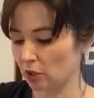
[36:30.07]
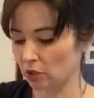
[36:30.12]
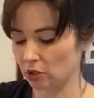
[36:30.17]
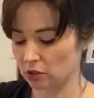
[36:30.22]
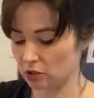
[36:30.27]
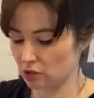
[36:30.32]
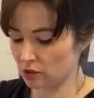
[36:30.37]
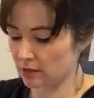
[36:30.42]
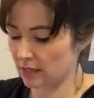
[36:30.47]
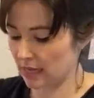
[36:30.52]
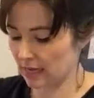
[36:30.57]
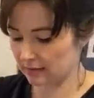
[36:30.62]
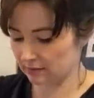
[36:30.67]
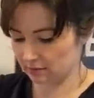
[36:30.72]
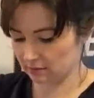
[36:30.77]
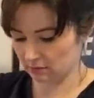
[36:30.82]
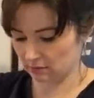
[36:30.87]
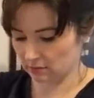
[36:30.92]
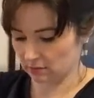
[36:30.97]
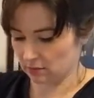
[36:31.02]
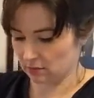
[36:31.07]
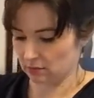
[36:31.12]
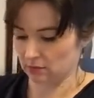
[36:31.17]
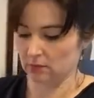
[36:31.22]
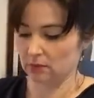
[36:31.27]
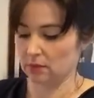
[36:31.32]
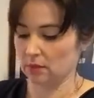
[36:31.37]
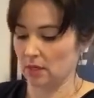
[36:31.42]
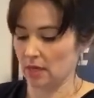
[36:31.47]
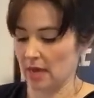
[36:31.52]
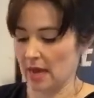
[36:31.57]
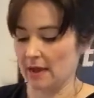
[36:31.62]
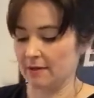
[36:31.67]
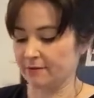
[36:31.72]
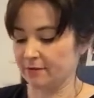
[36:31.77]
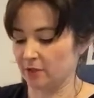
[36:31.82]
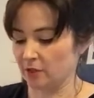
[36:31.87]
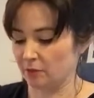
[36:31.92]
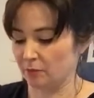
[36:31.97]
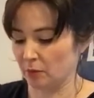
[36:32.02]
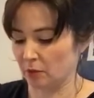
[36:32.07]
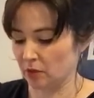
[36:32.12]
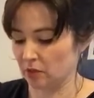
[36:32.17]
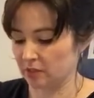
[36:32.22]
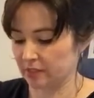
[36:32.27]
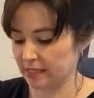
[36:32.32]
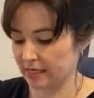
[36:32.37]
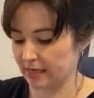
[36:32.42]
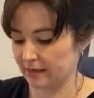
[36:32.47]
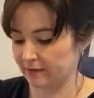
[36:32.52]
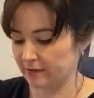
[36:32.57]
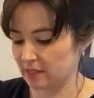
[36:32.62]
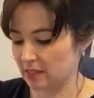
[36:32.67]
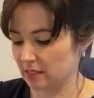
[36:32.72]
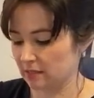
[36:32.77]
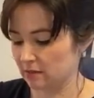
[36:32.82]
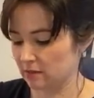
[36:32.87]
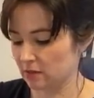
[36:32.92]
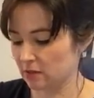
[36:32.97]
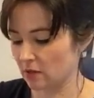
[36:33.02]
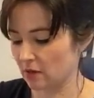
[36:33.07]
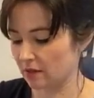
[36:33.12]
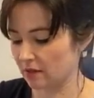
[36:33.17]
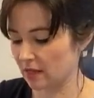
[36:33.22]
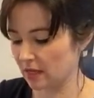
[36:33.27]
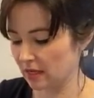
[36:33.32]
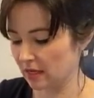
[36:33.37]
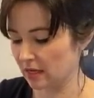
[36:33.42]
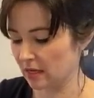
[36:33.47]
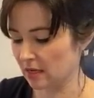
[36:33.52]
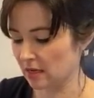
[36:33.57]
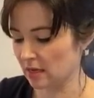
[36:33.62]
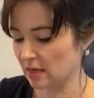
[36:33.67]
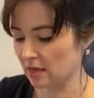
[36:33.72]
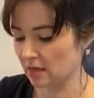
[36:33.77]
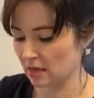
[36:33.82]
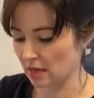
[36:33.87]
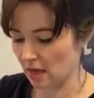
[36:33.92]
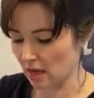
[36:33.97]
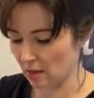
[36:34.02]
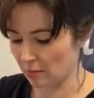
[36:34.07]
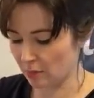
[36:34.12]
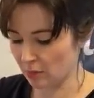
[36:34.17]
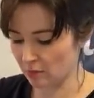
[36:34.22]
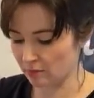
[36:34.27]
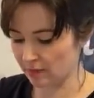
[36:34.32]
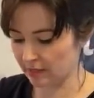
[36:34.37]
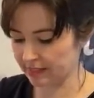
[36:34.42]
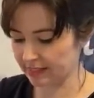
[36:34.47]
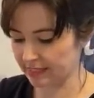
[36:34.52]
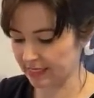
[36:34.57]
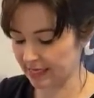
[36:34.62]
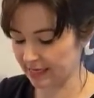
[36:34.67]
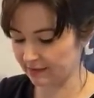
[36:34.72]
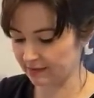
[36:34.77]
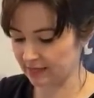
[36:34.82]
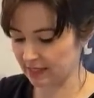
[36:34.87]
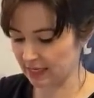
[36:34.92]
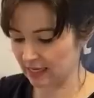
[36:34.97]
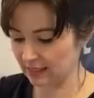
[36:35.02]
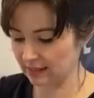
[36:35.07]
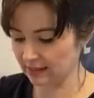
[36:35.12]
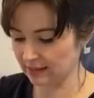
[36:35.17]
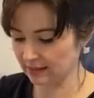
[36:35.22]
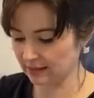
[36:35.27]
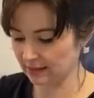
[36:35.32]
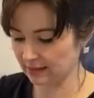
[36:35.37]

can do that after you put your sleeves in. So I think I'll put my sleeves in.